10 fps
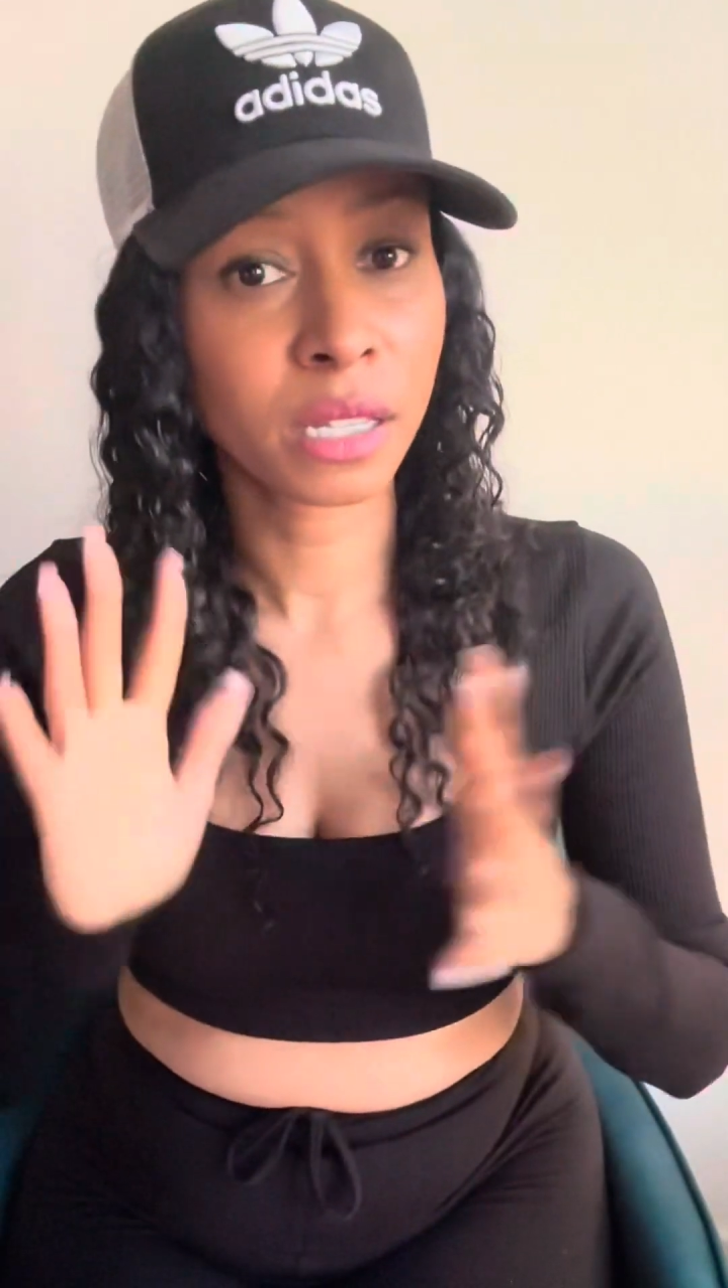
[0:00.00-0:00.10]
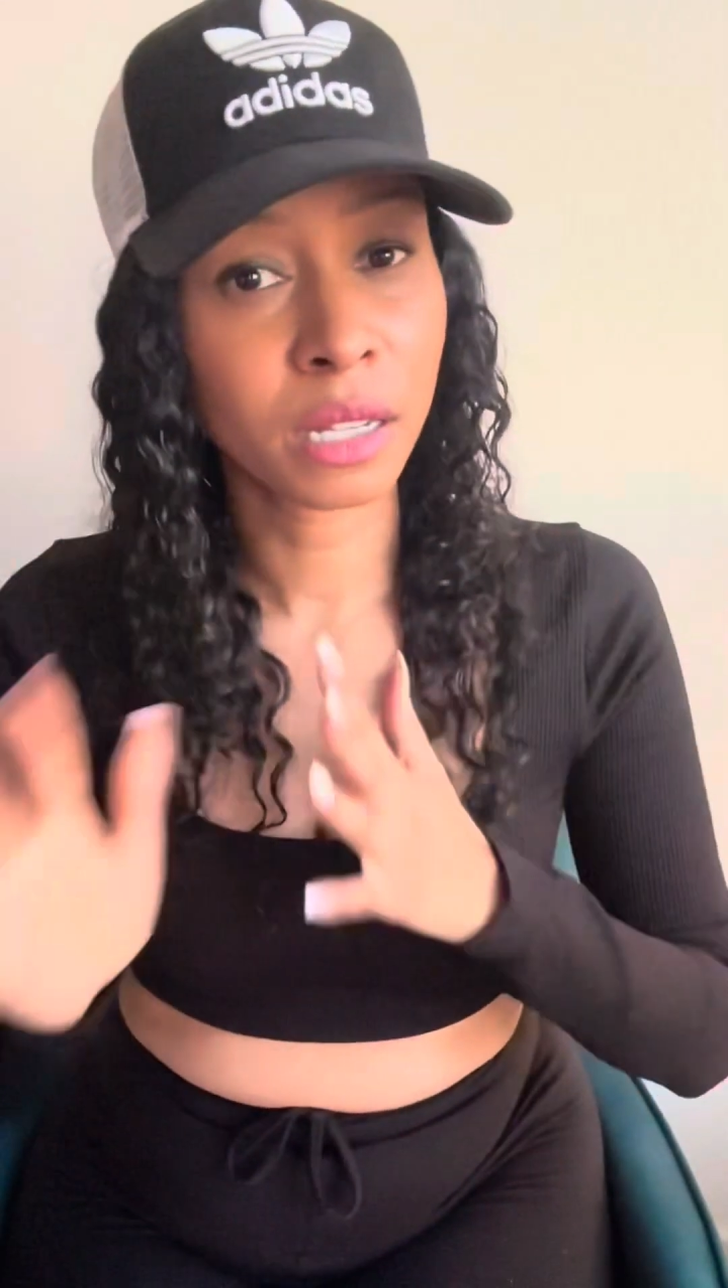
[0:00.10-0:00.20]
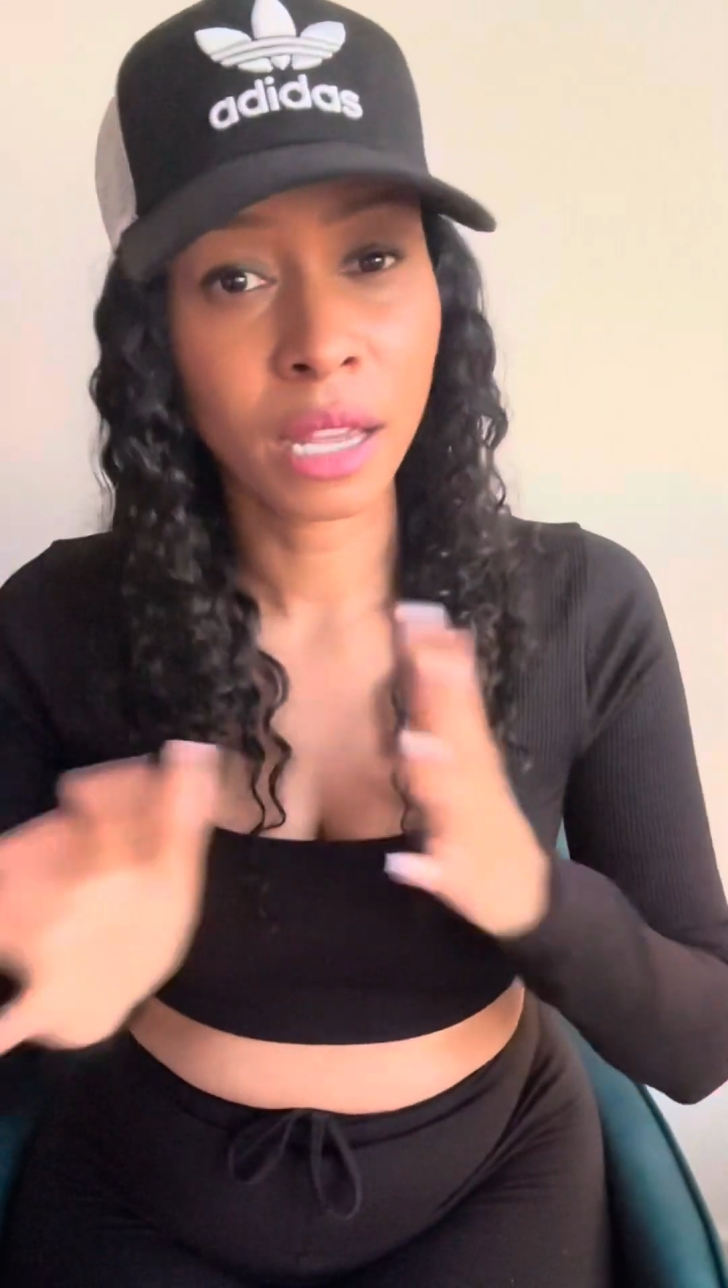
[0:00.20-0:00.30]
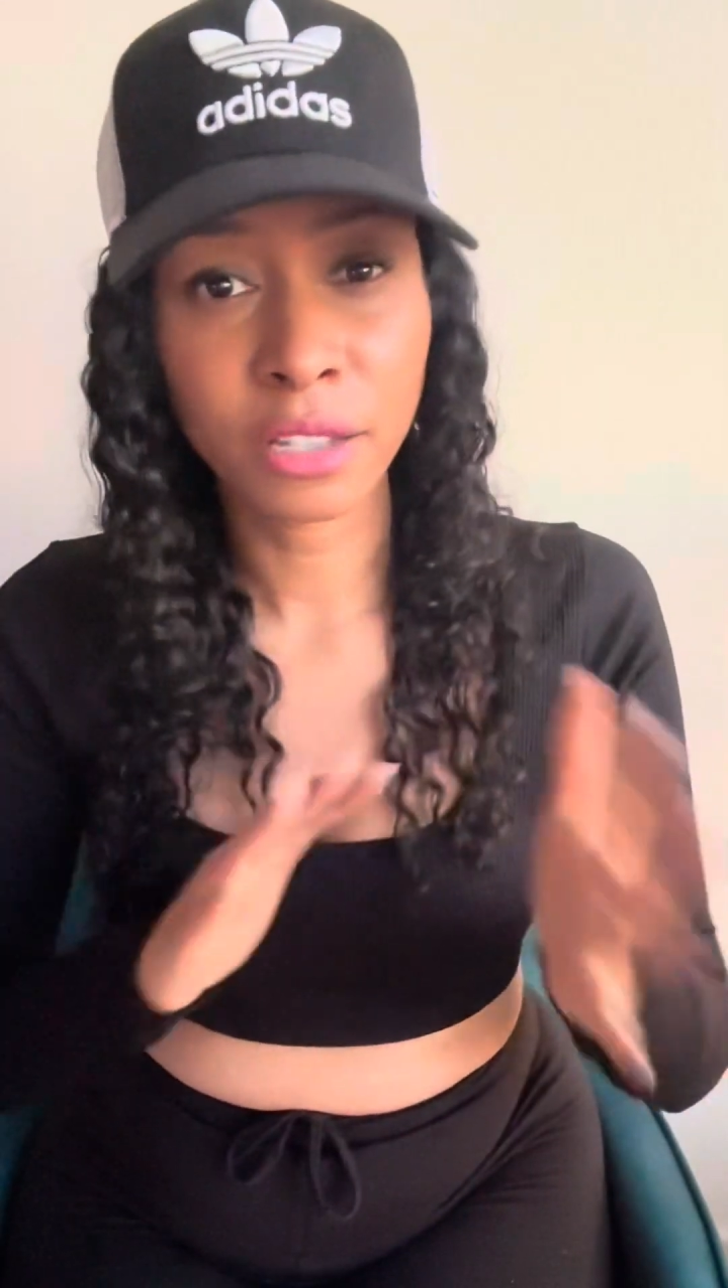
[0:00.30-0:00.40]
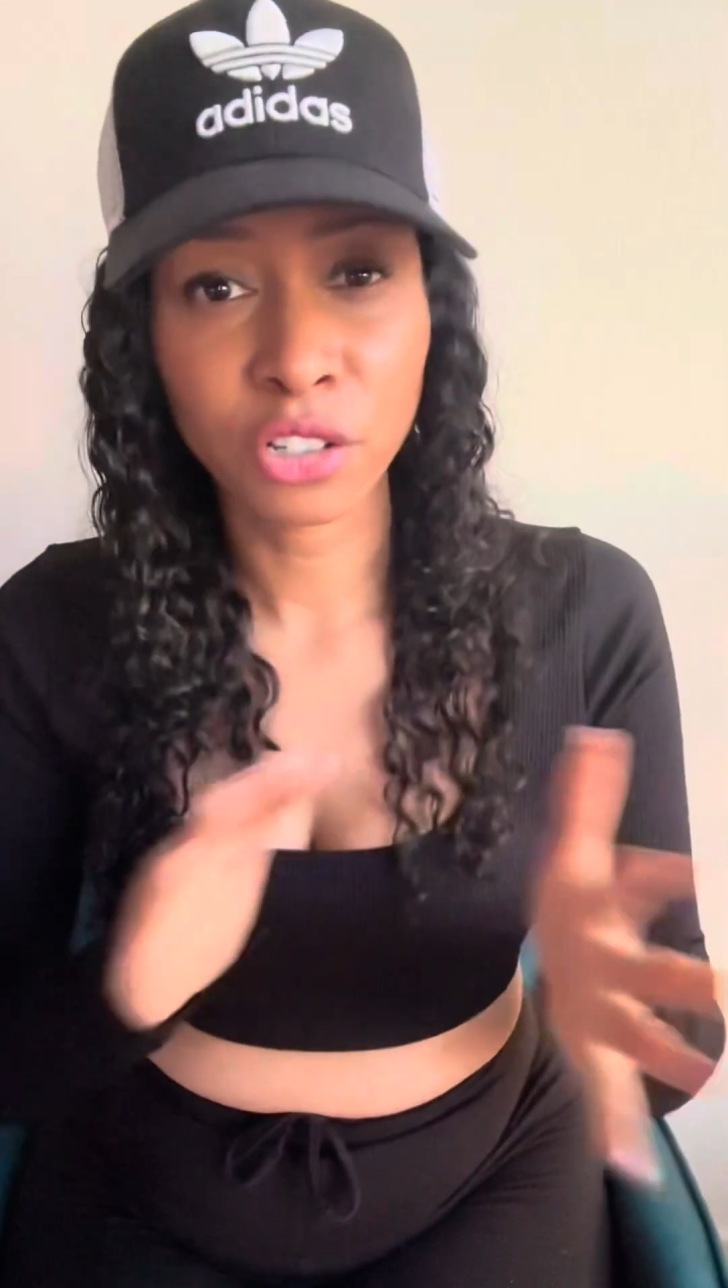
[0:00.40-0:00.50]

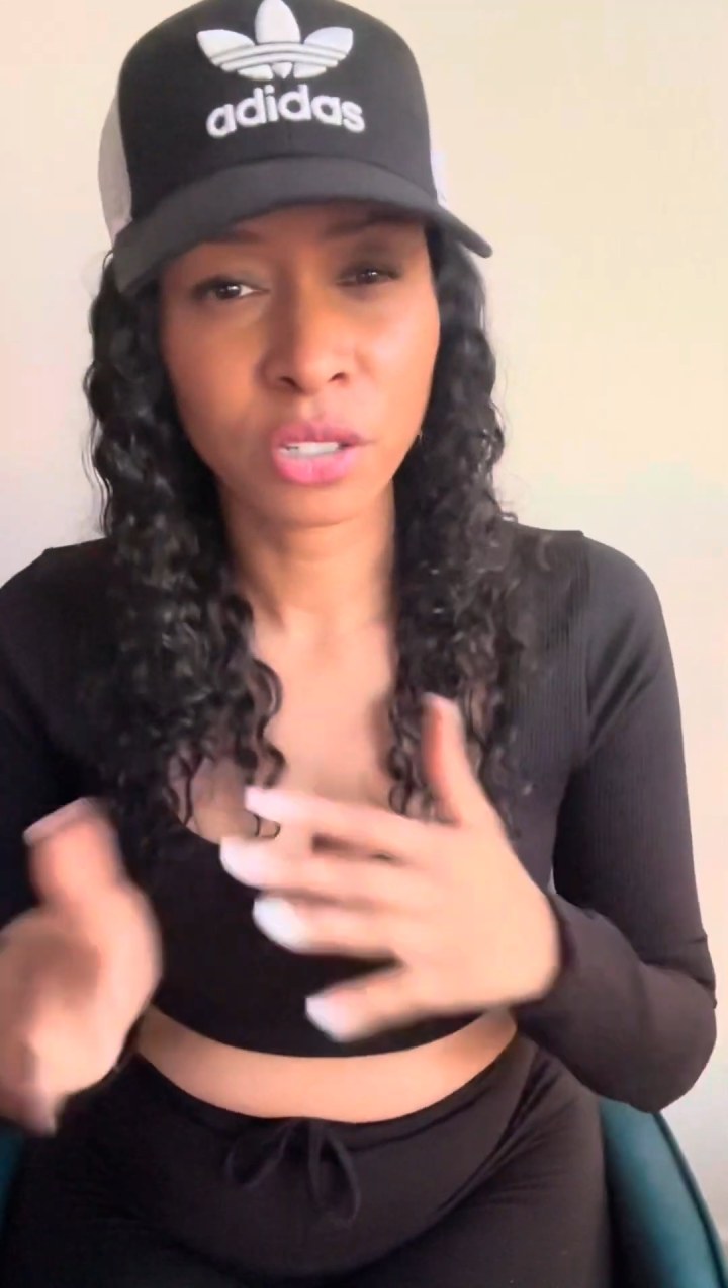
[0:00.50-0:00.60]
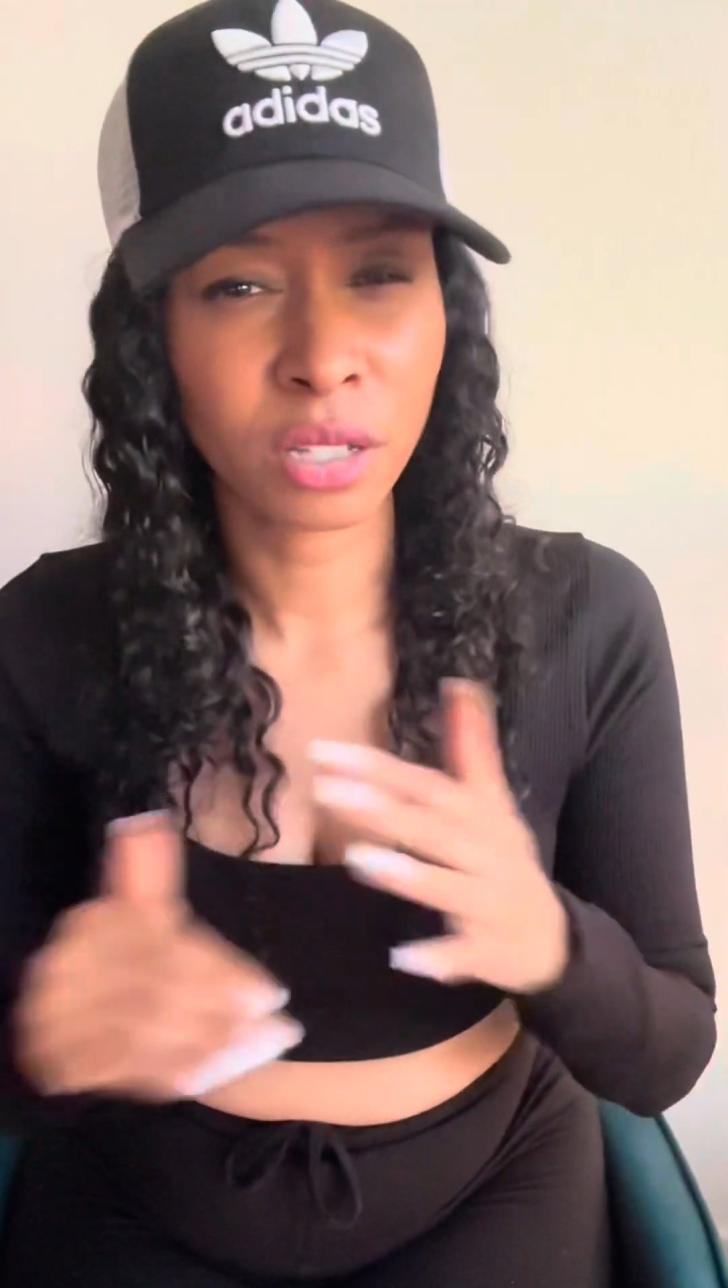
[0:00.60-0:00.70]
and just